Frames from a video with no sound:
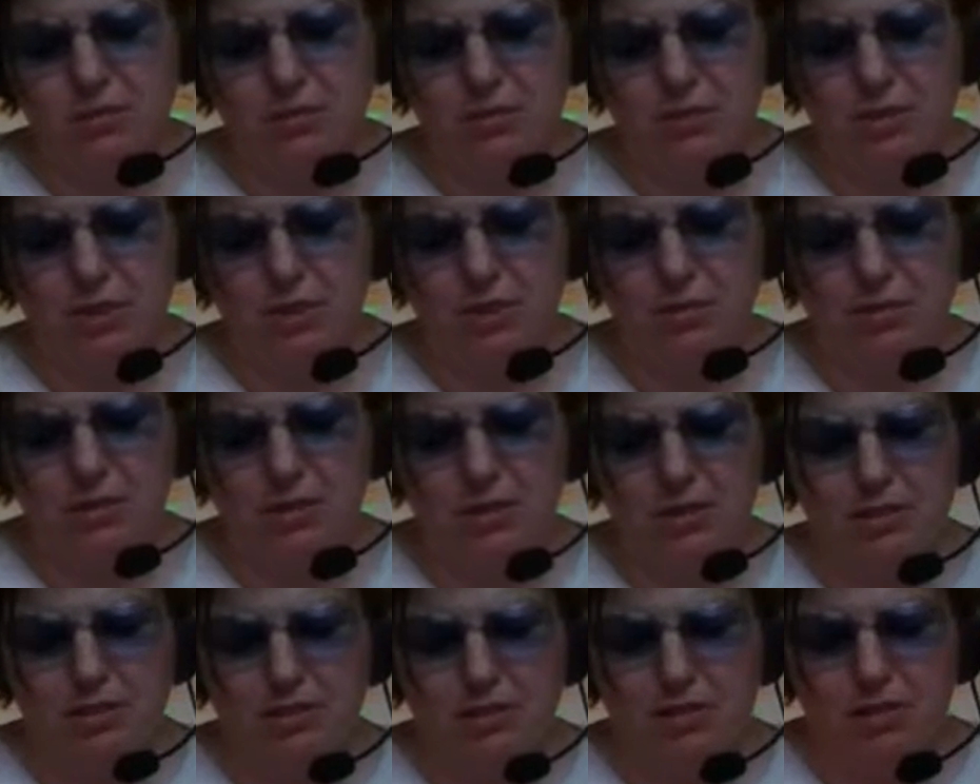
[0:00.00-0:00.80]
is what
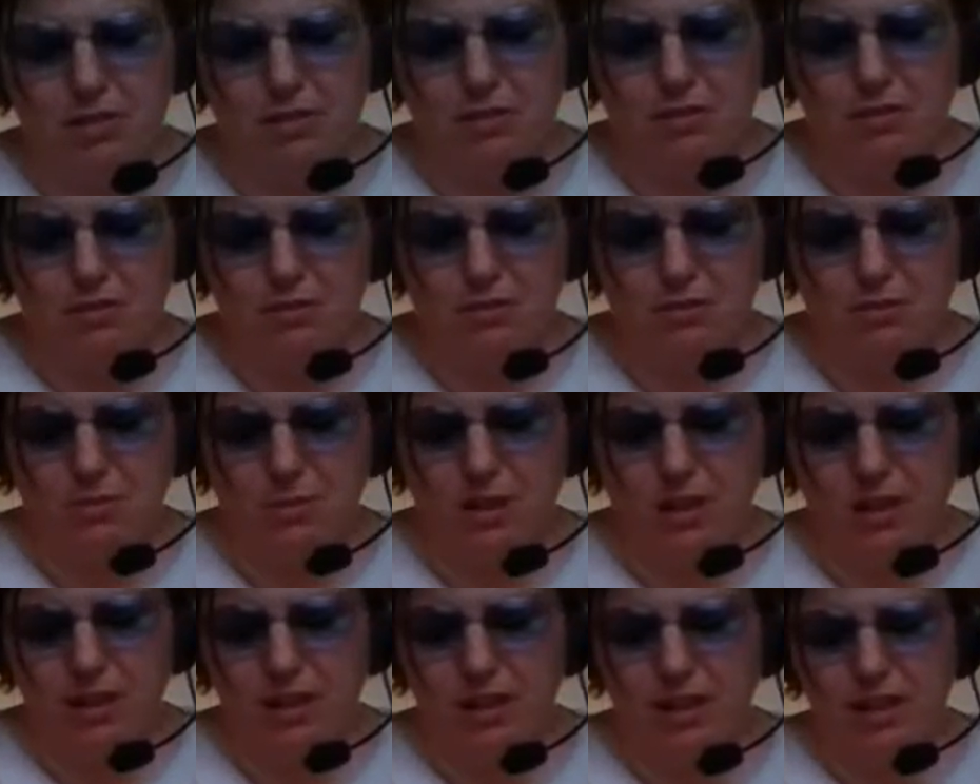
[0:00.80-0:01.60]
I'll be using
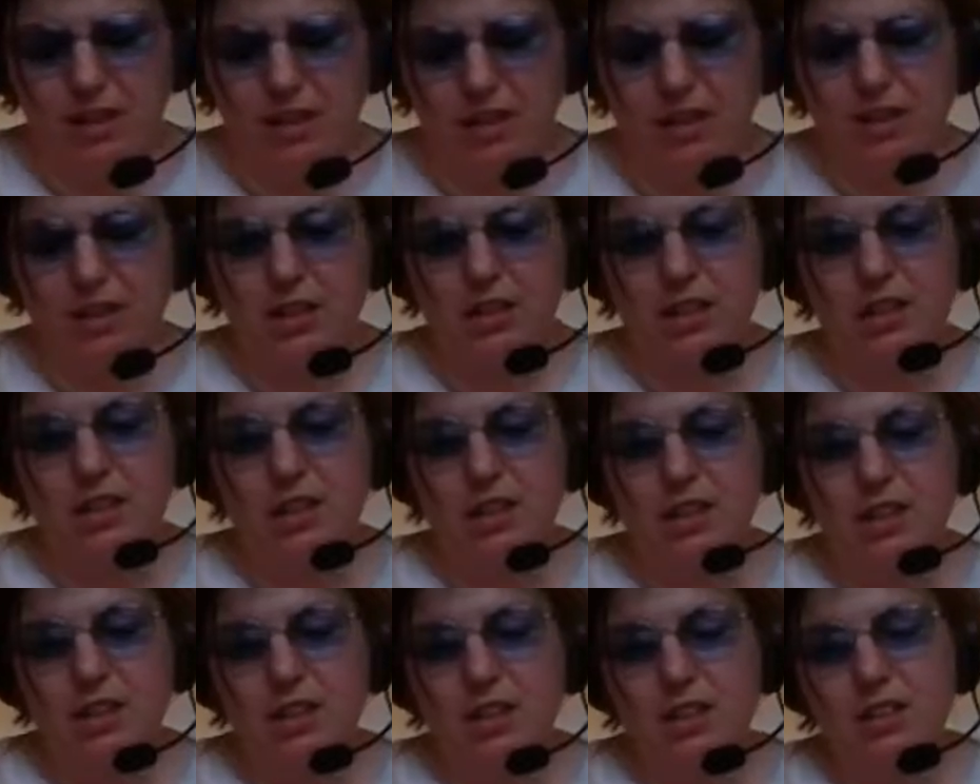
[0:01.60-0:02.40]
for my
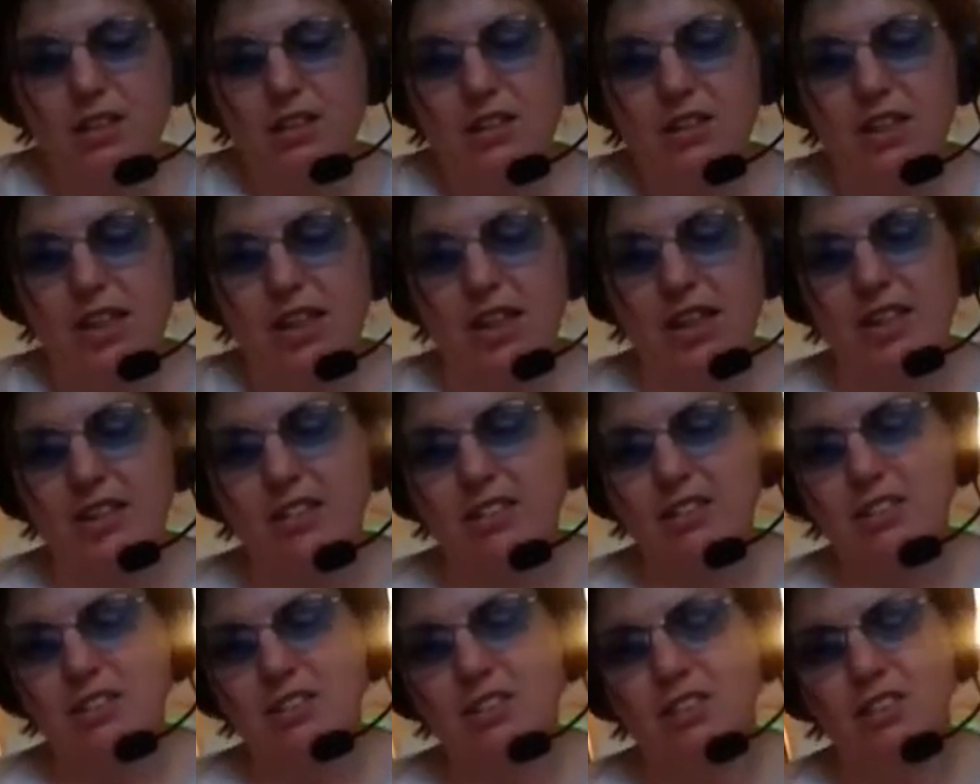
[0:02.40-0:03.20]

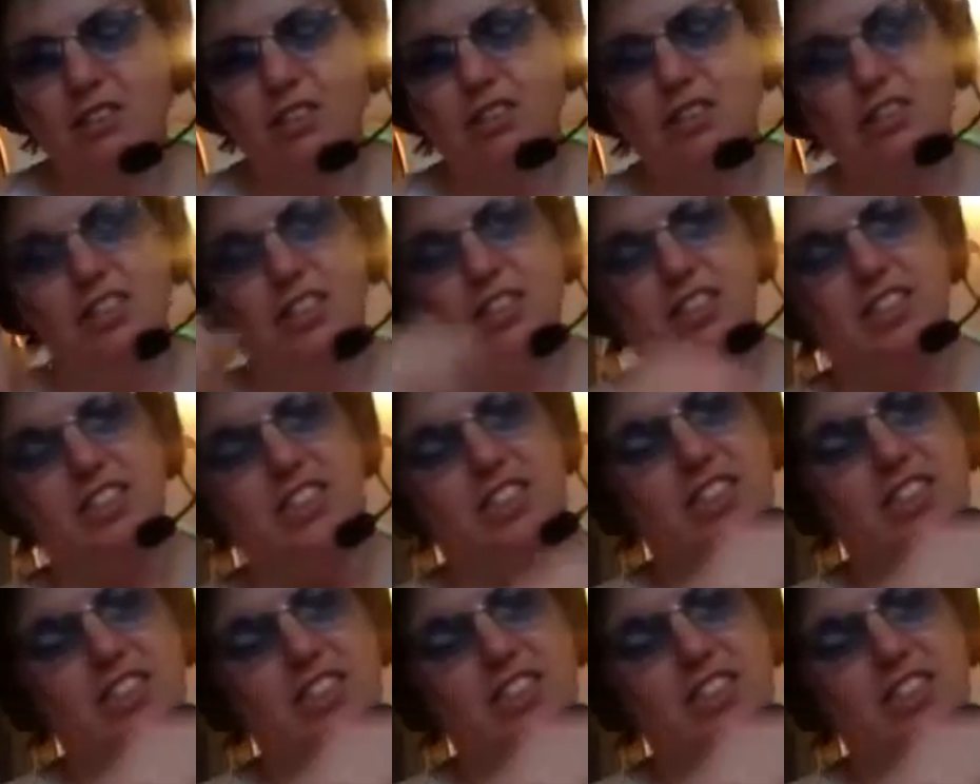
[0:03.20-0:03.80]
next